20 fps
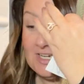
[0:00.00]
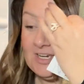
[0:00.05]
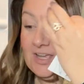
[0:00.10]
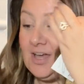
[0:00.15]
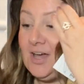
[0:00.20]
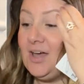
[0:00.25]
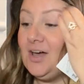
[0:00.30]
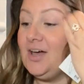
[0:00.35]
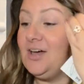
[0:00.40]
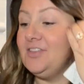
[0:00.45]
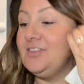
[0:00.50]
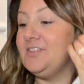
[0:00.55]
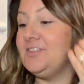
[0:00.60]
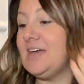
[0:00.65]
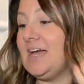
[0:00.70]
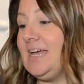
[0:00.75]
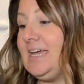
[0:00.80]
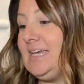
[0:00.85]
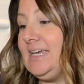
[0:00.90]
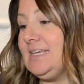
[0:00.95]
on earth
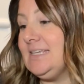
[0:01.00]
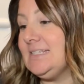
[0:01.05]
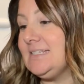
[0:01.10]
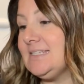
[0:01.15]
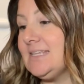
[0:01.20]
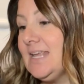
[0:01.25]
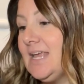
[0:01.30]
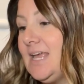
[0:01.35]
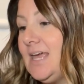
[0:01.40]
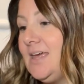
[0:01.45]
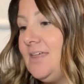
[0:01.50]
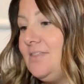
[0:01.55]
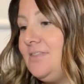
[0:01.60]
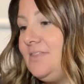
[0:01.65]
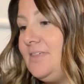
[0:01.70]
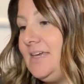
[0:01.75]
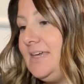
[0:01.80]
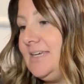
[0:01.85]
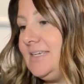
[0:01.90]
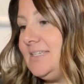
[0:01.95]
that is.
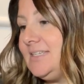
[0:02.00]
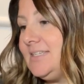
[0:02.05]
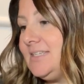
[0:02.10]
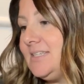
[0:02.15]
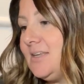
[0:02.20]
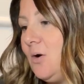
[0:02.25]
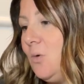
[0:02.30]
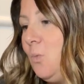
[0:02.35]
This